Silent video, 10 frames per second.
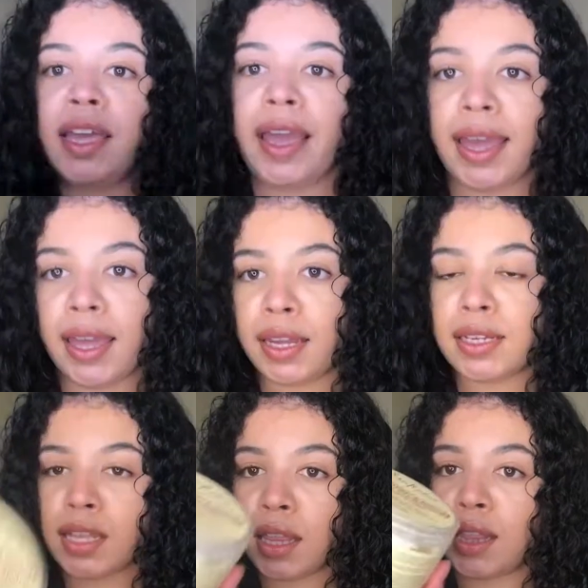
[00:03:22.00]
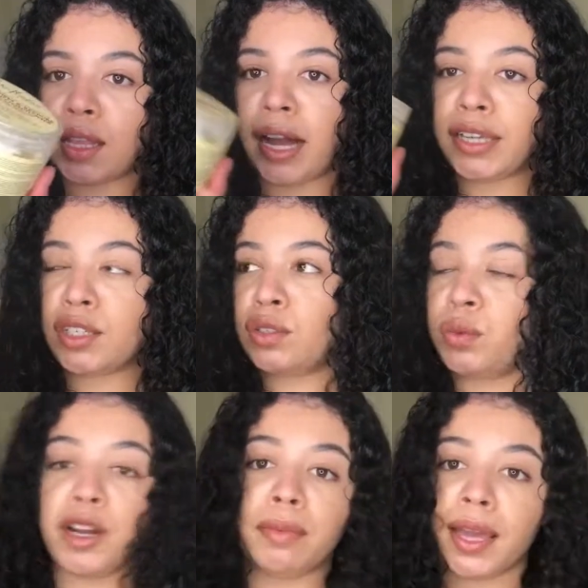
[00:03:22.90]
and I
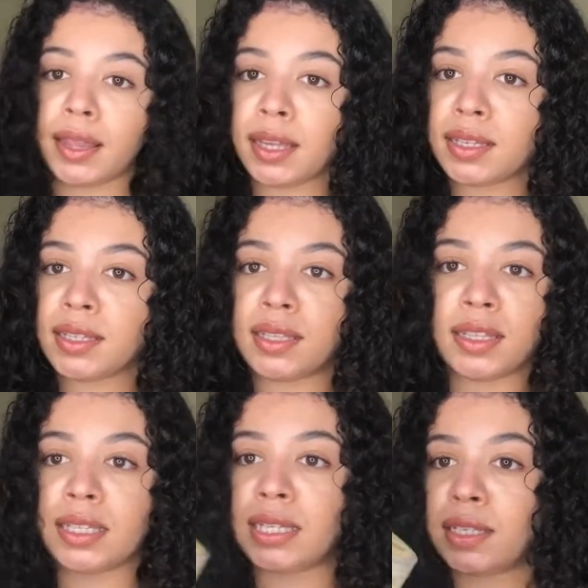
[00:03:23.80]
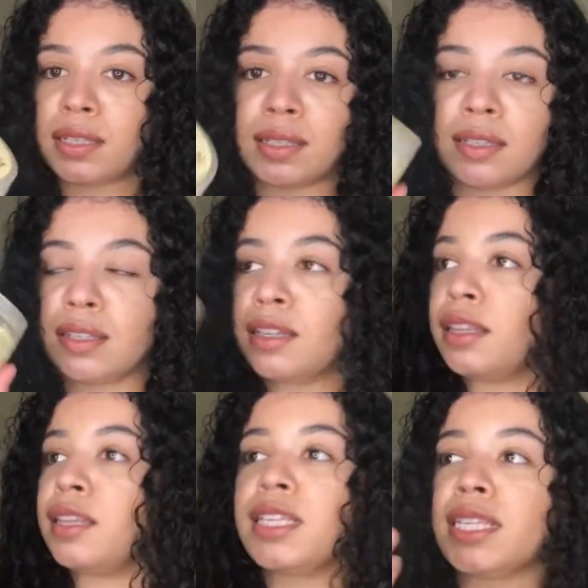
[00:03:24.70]
swear by this. This
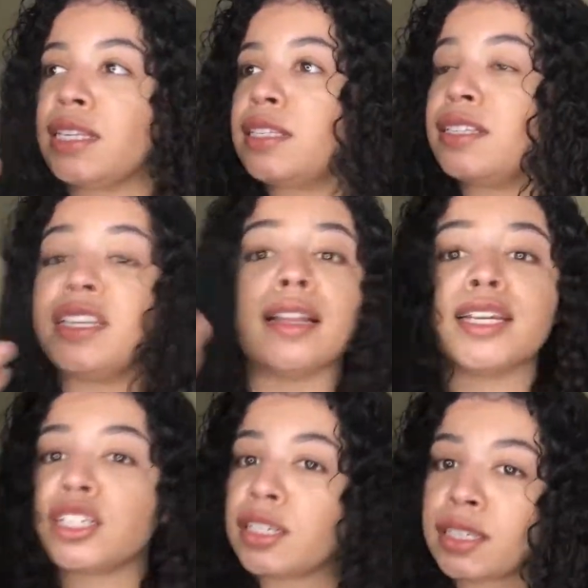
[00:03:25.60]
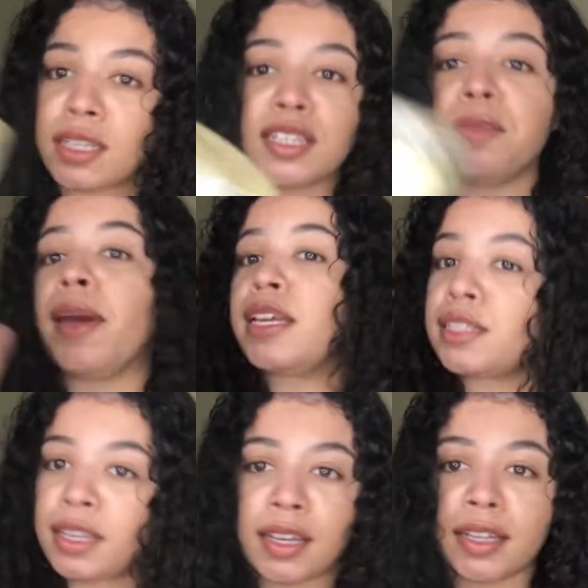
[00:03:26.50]
is delicious. It's
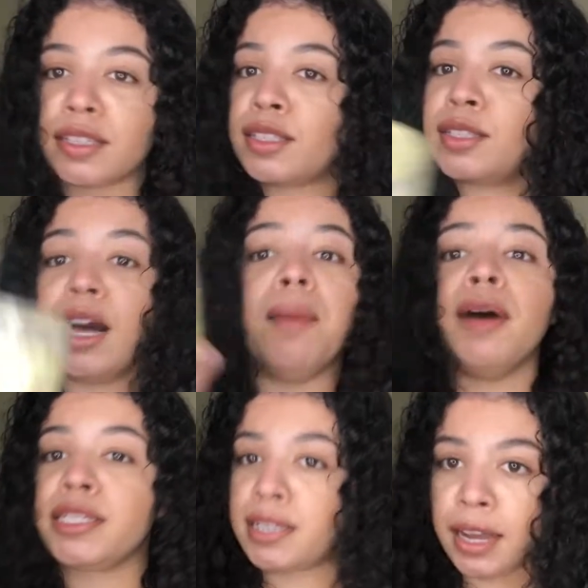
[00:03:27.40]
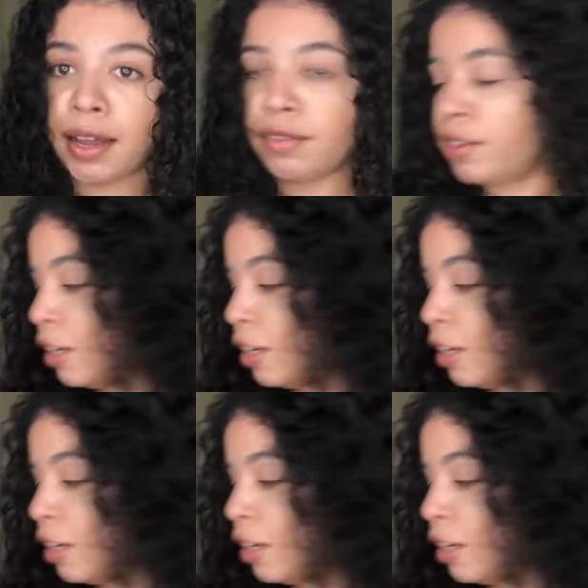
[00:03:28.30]
amazing. It's a must-have.